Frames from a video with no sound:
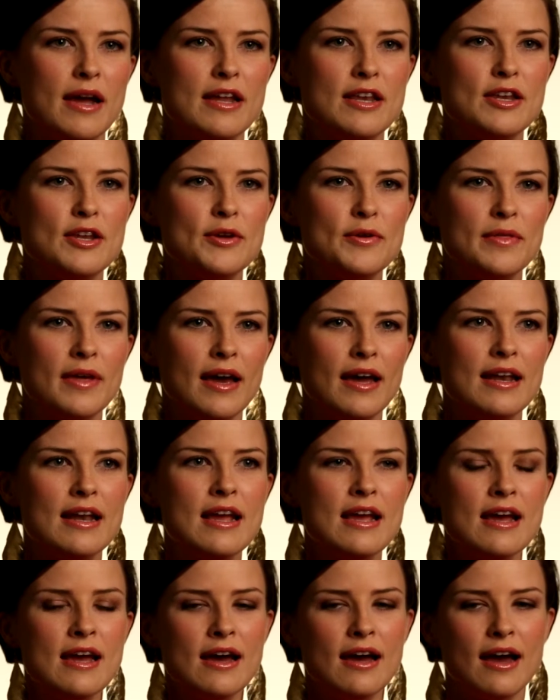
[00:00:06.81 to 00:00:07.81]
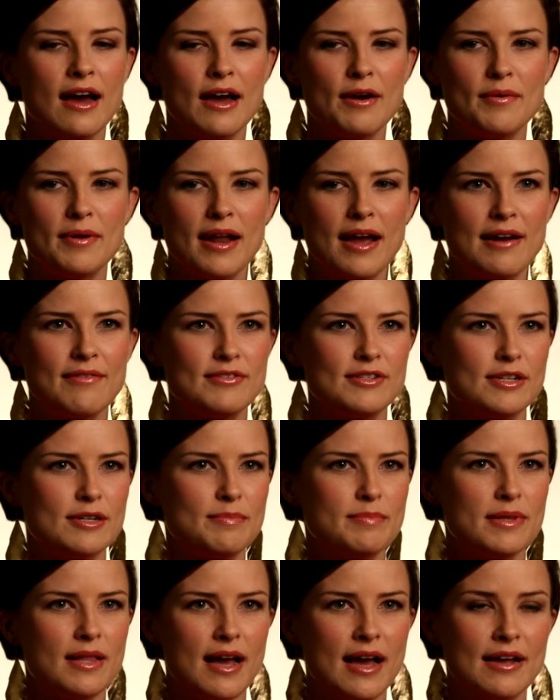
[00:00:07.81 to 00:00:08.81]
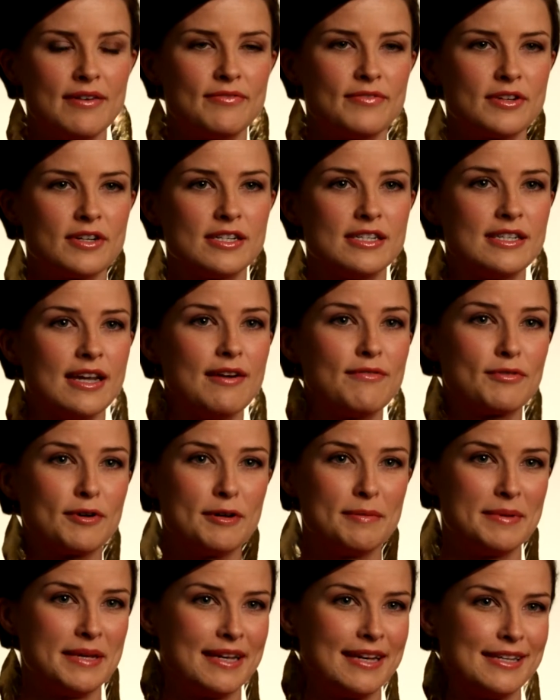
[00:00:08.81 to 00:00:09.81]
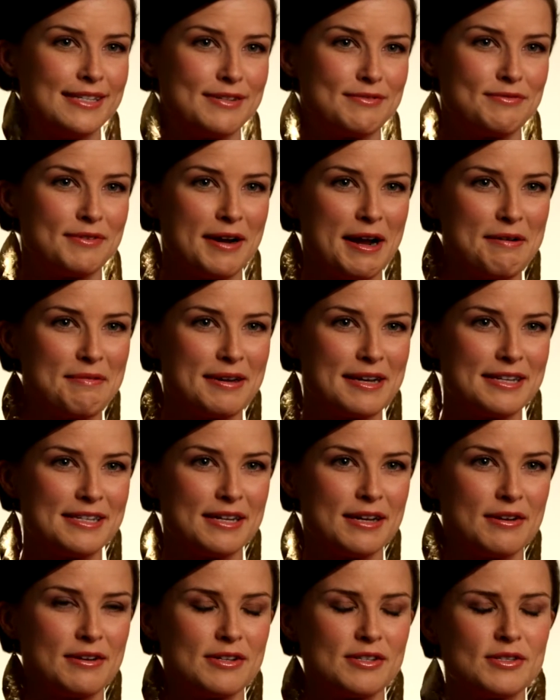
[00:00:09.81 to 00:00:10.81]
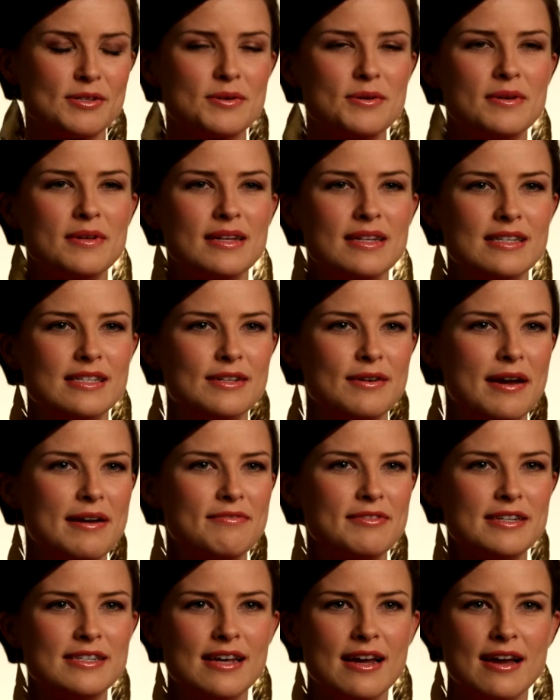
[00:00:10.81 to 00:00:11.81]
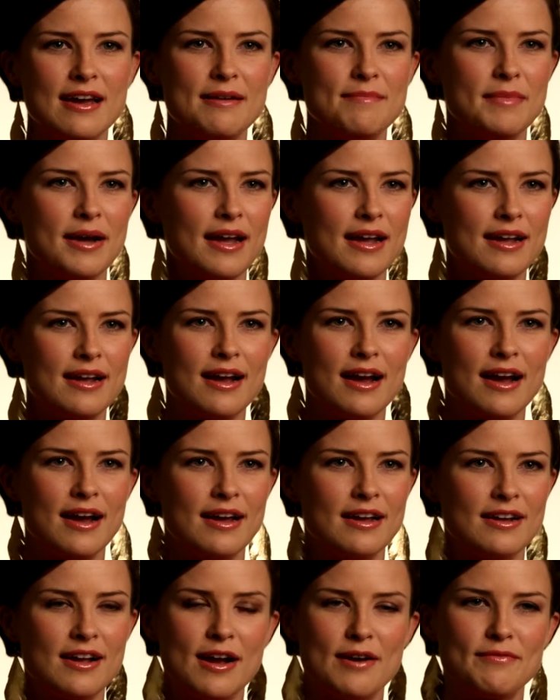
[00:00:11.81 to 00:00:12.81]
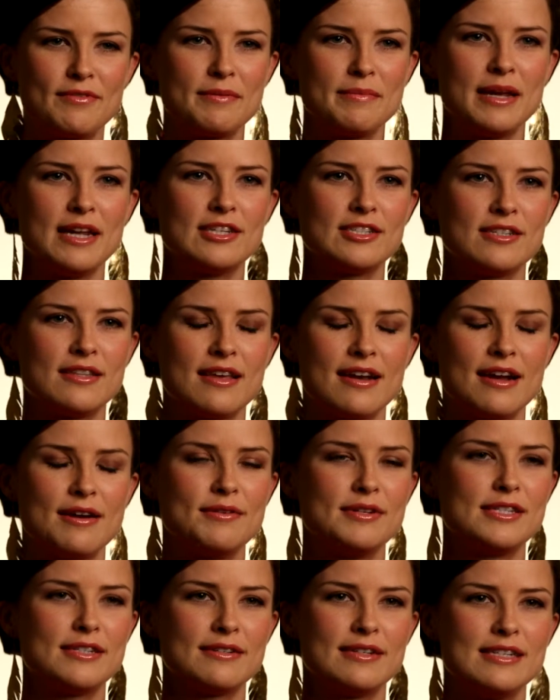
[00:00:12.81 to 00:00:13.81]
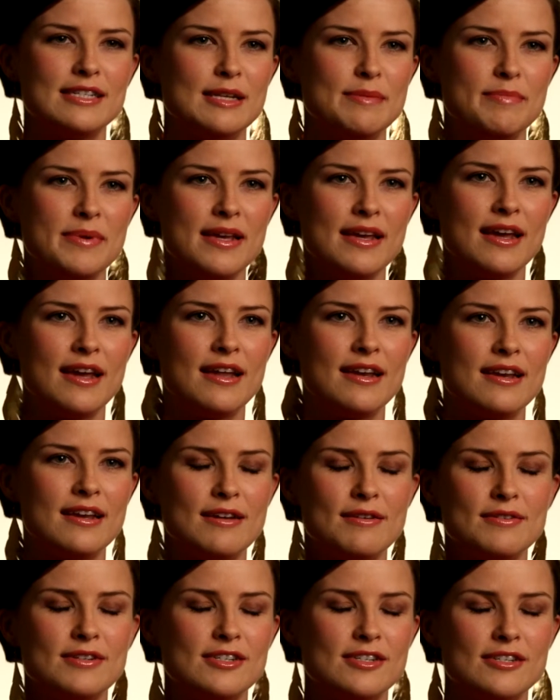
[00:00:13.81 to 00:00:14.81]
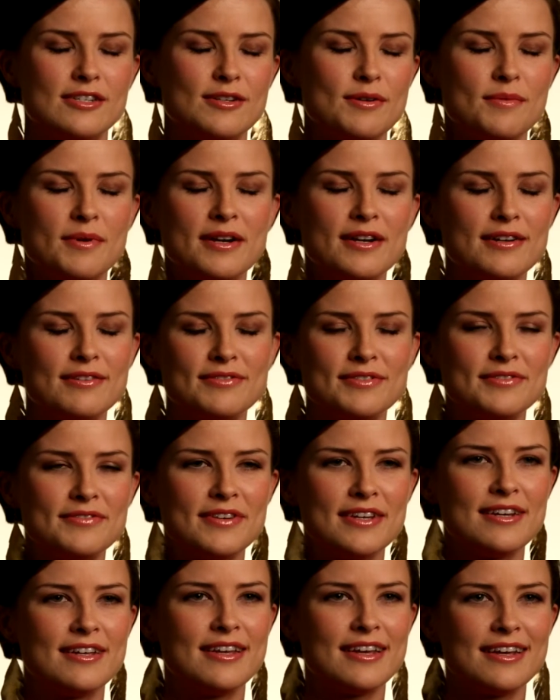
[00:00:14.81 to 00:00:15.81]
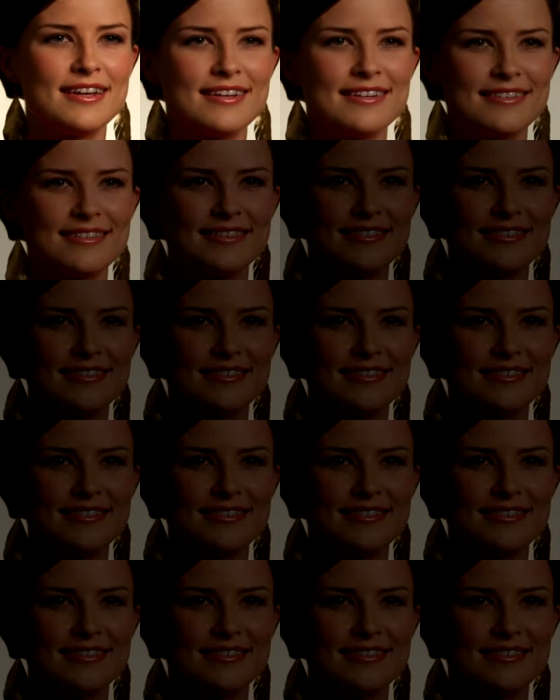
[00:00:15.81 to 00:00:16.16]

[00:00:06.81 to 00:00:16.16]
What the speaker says: I knew that I would have to apply for several because of where I wanted to go to school. And so every time I got confirmation that I was a recipient, it was just a wonderful feeling.